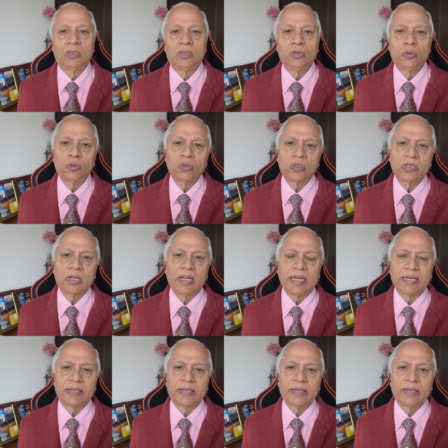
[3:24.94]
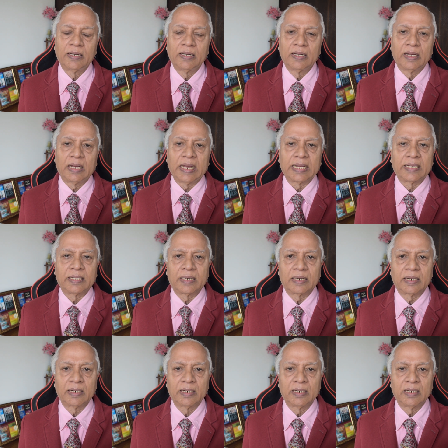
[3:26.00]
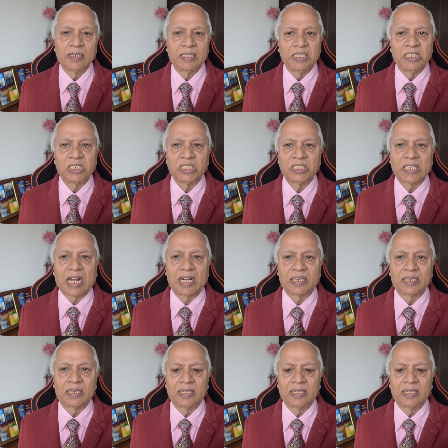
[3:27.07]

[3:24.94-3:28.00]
Do not let anger start.